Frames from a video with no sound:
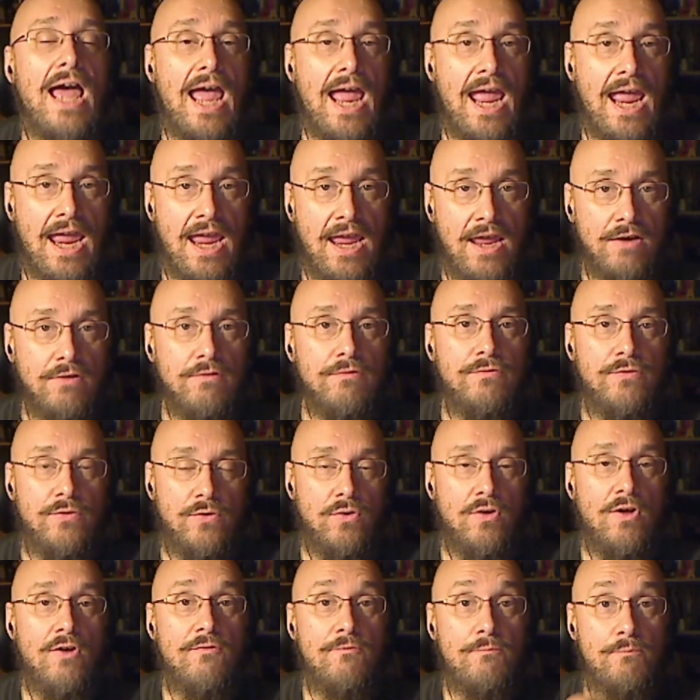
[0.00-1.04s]

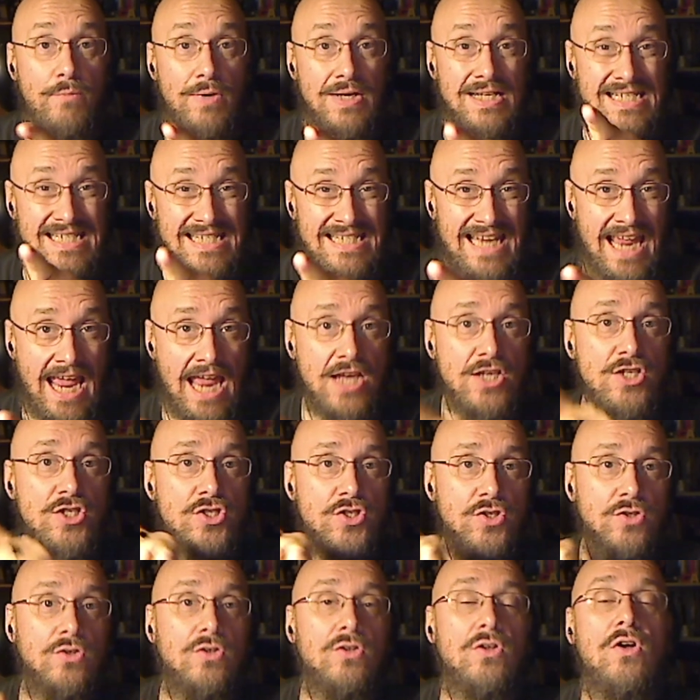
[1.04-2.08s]
handful, of
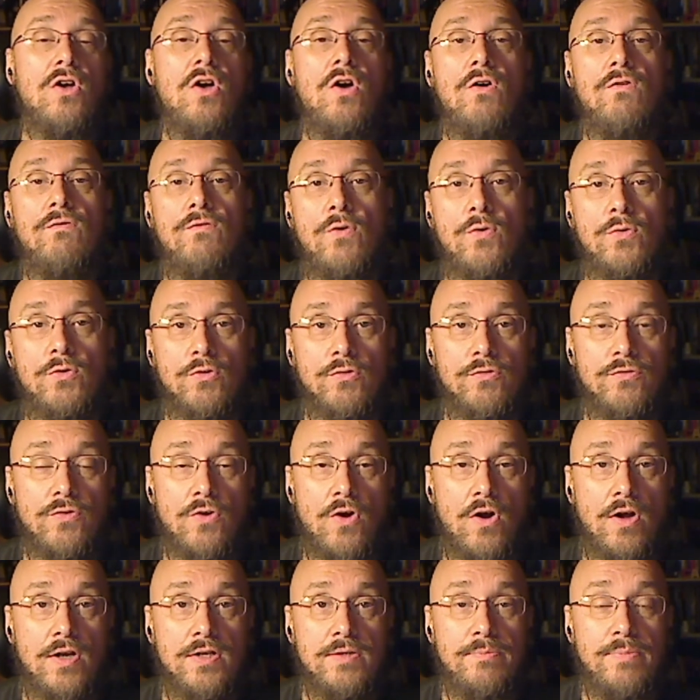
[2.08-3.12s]
potential voter
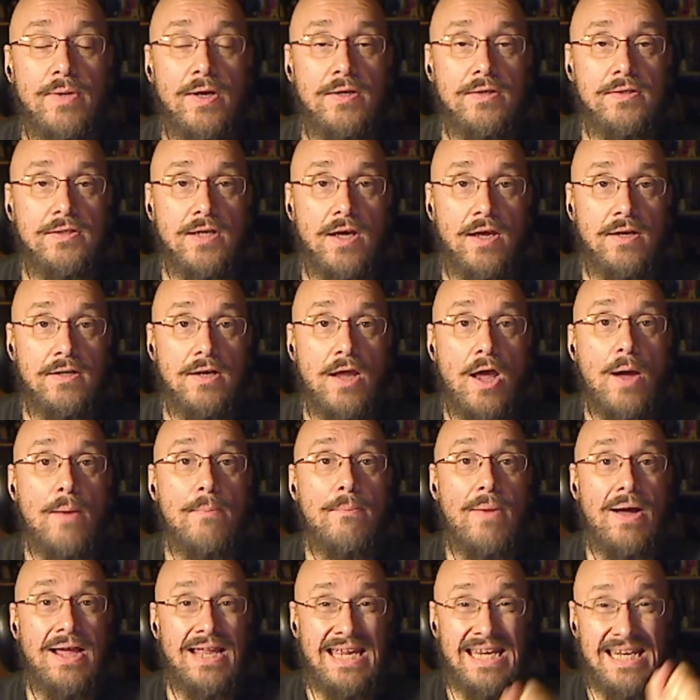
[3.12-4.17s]
fraud done
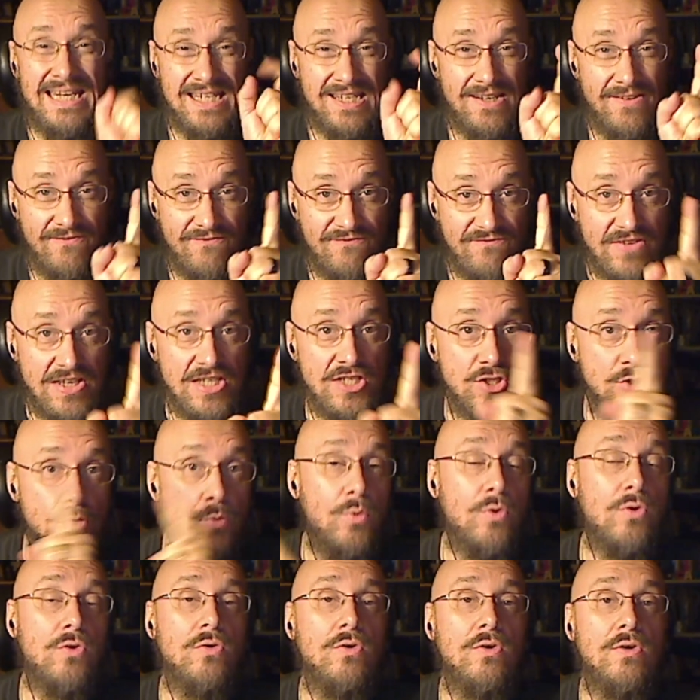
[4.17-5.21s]
by
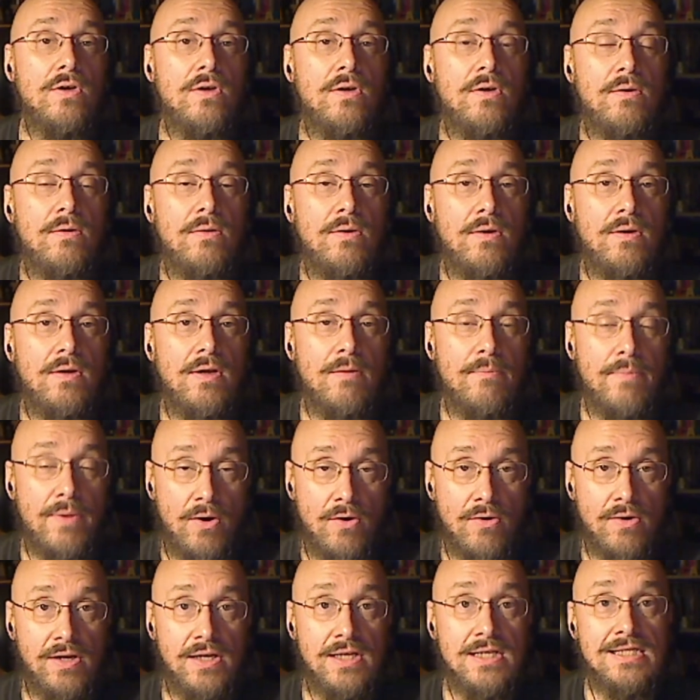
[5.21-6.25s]
individual
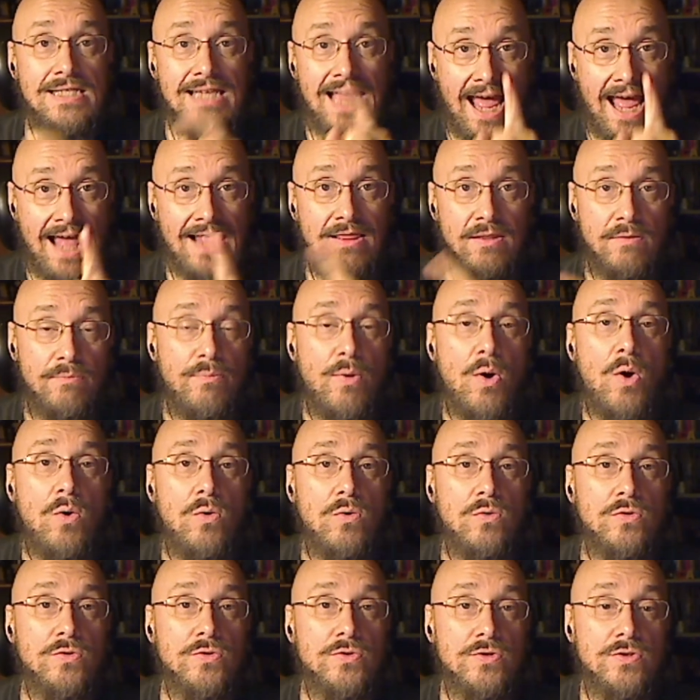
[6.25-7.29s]
Americans at the
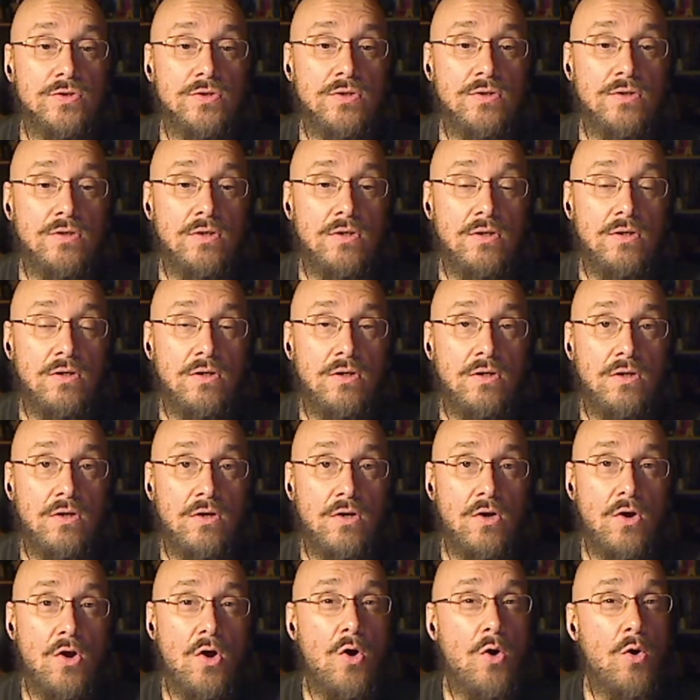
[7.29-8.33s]
polls,
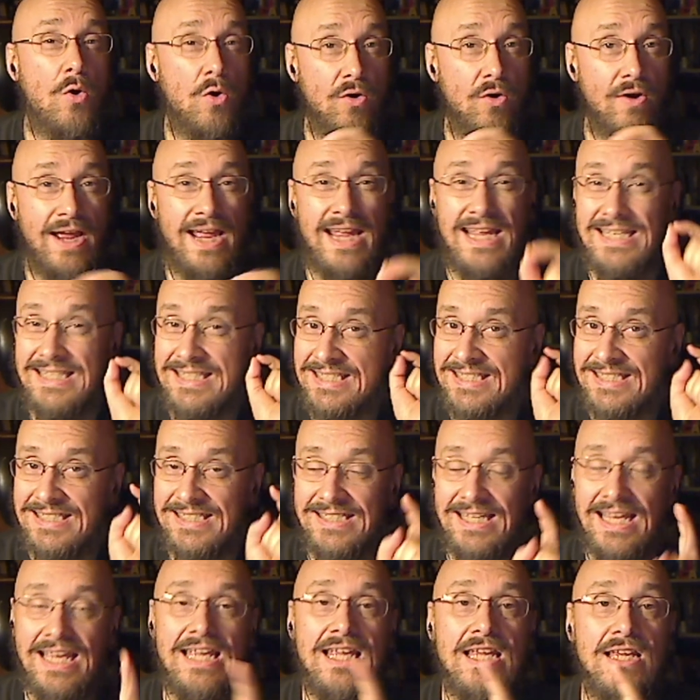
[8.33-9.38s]
or a
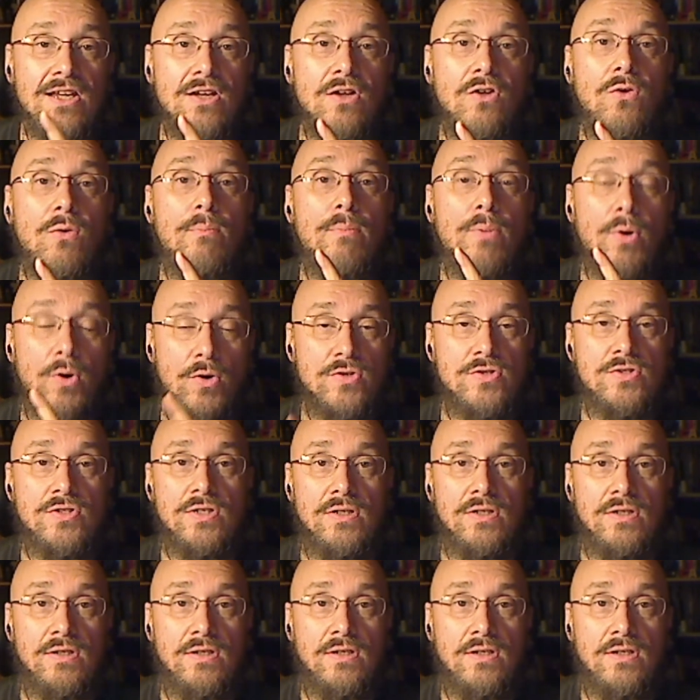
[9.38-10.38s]
single person